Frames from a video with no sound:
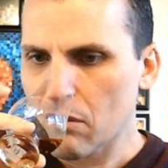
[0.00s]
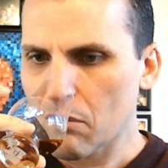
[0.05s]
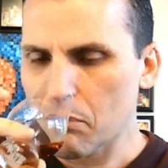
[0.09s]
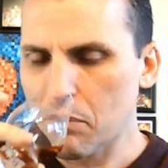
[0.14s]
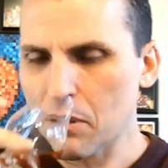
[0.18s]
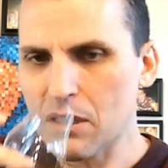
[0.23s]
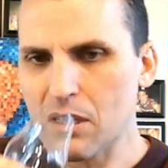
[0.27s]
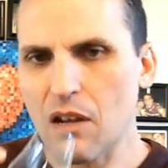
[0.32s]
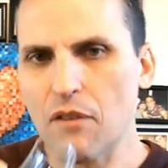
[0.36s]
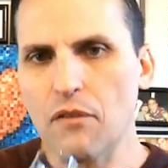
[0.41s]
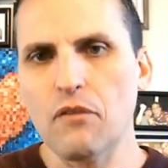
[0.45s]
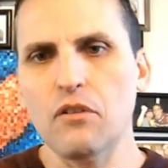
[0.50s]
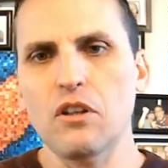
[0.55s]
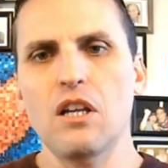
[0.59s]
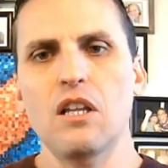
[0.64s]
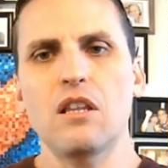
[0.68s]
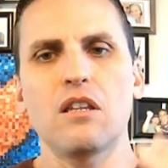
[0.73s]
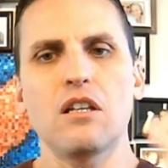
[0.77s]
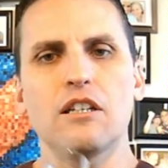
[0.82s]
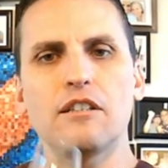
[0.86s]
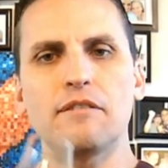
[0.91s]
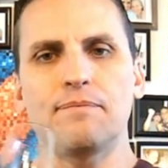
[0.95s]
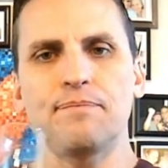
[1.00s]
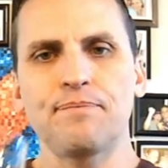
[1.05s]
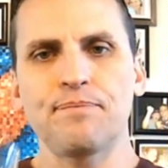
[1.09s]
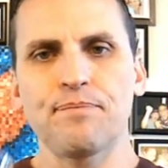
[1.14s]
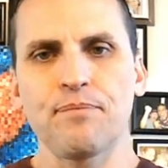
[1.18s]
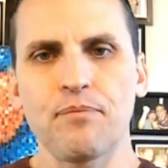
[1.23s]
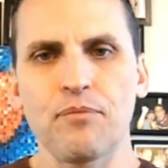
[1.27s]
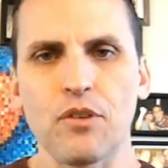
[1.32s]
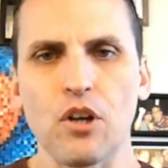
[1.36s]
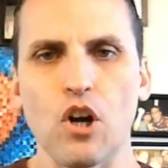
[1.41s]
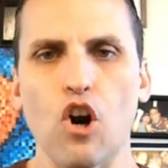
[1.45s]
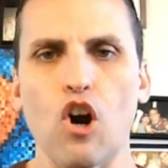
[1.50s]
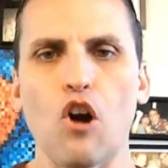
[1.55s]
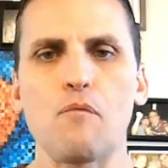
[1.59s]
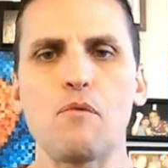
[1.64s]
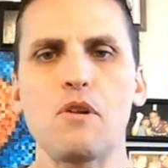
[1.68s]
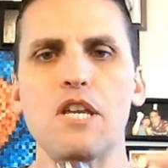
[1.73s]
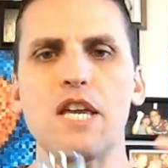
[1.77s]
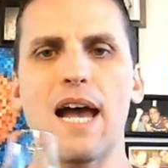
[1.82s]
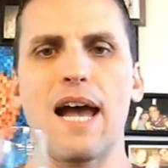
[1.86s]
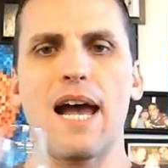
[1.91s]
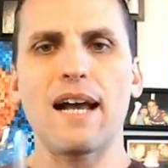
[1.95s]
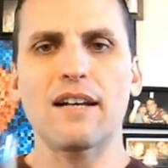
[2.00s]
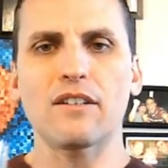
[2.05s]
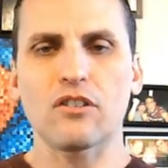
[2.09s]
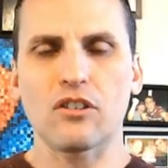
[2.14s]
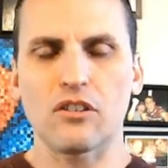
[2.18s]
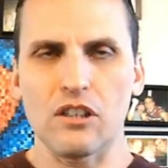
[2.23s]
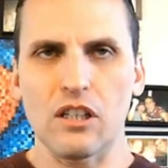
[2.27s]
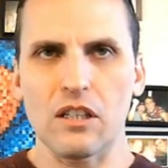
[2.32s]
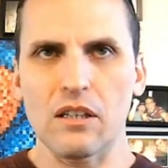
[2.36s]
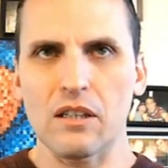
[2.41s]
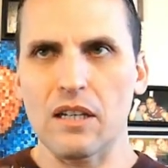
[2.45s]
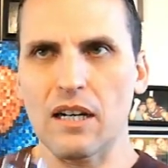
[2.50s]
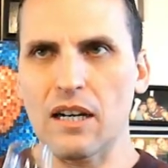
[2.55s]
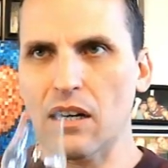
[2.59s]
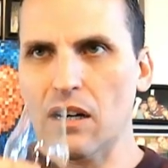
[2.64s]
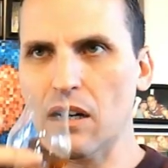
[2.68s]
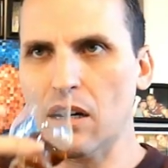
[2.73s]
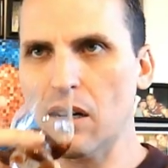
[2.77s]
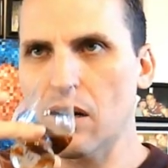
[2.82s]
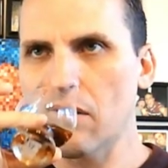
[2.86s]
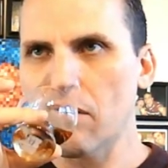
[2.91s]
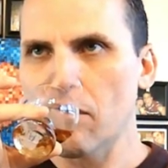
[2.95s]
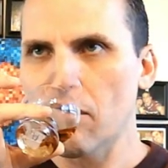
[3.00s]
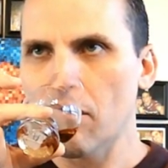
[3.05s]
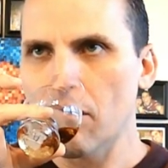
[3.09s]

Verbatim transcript: But definitely the Armagnacs are in there.